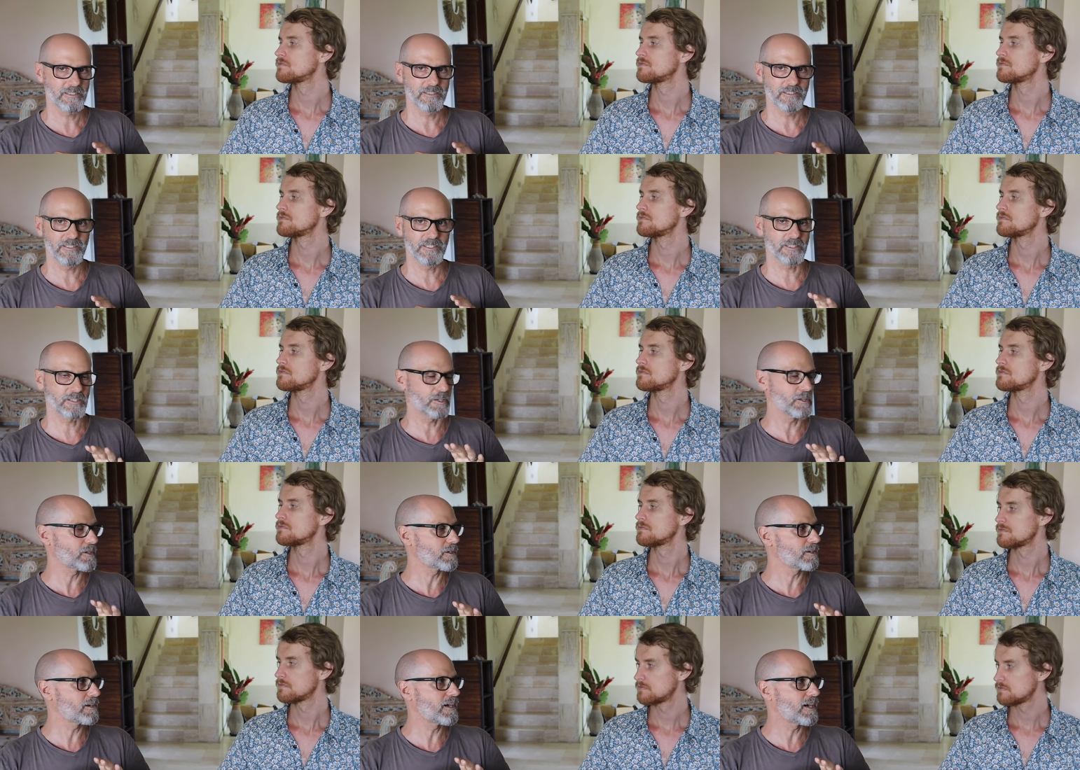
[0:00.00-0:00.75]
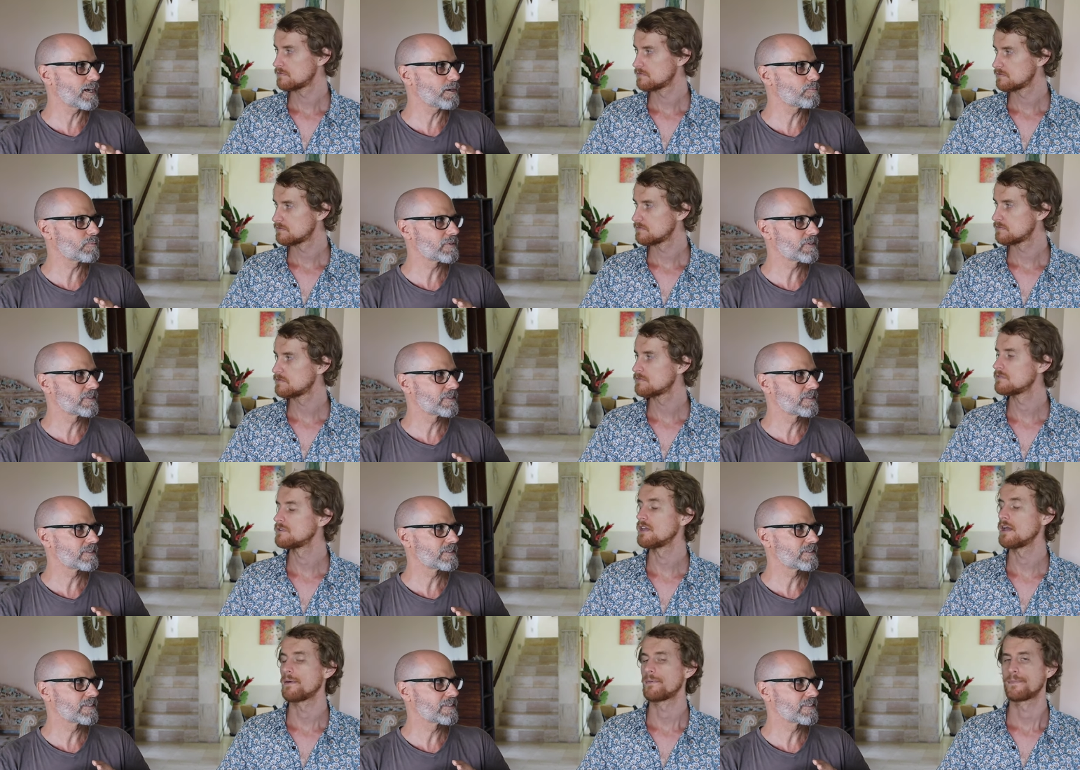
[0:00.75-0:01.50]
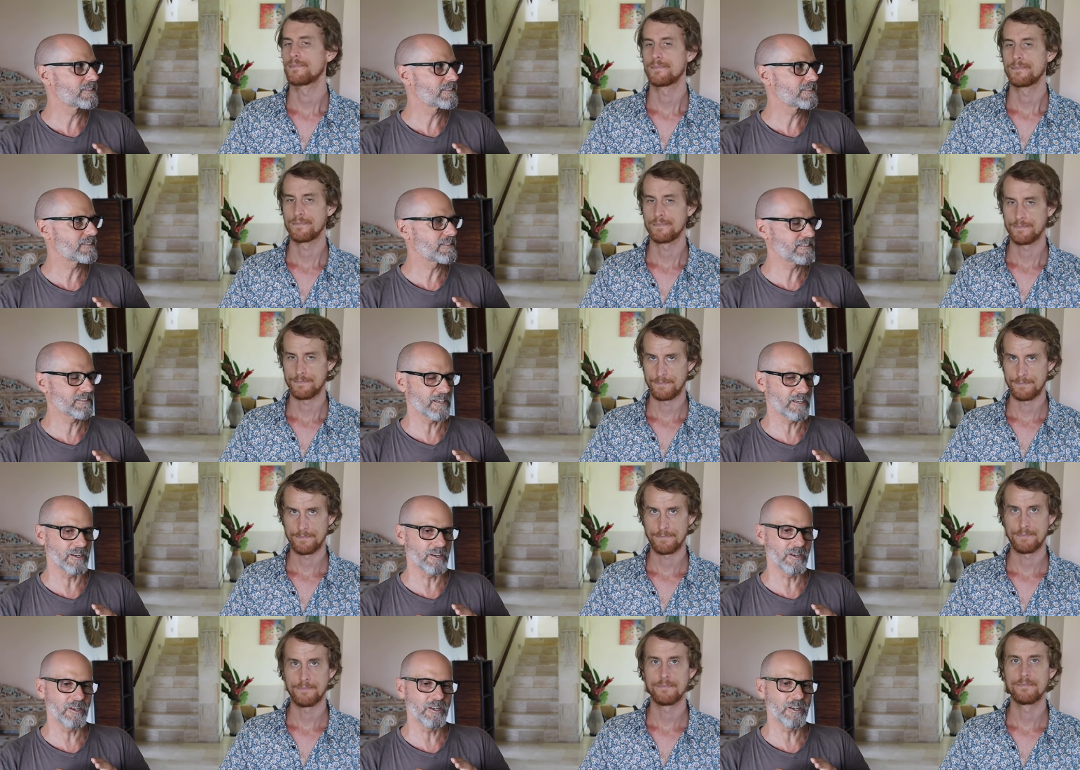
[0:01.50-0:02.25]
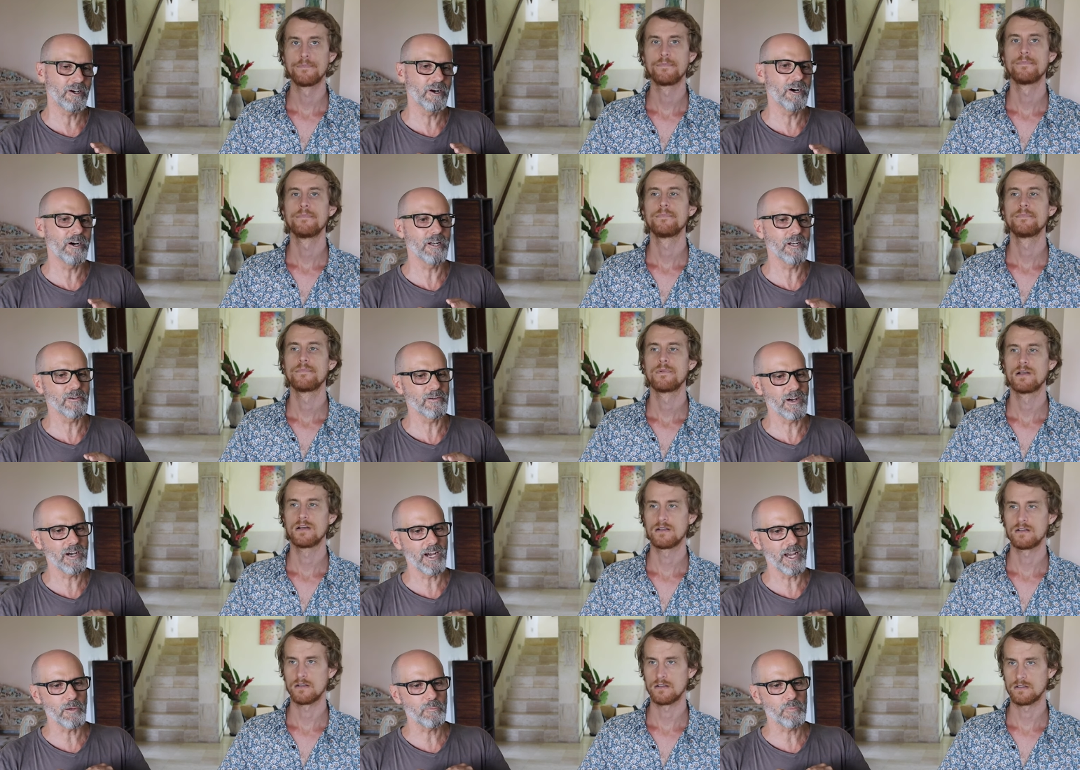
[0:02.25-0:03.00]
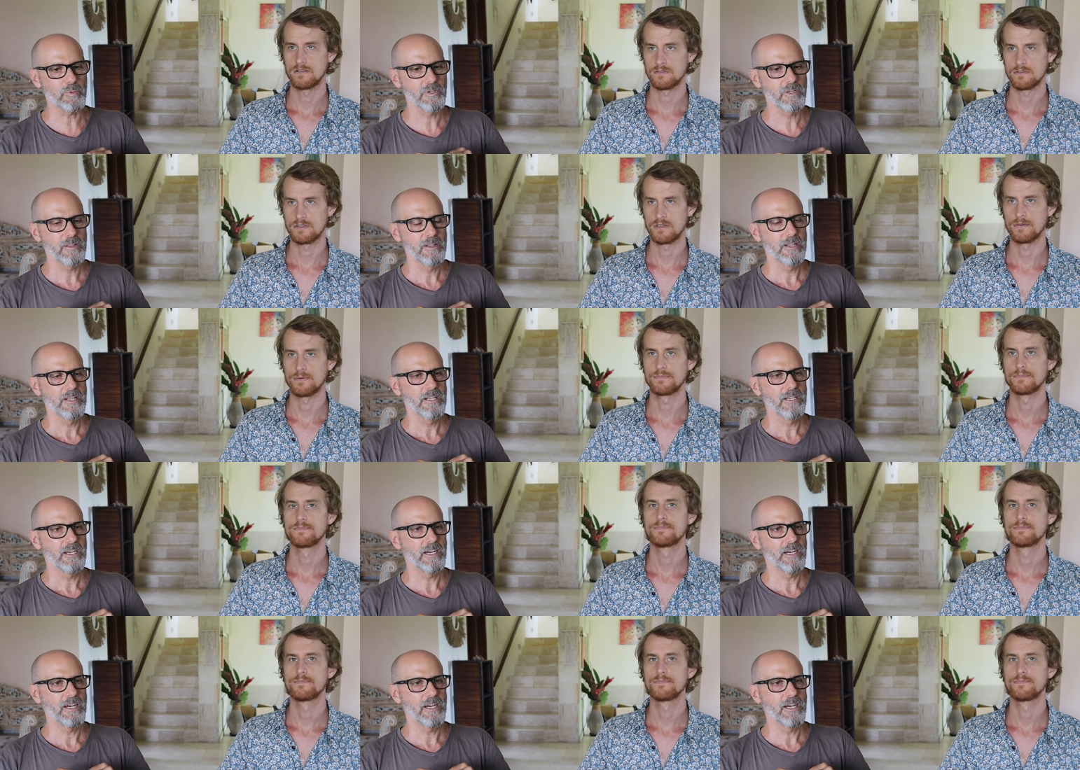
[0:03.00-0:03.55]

Speaker 1: there's a lot of hype. Yeah. There's a lot of hype. Yeah.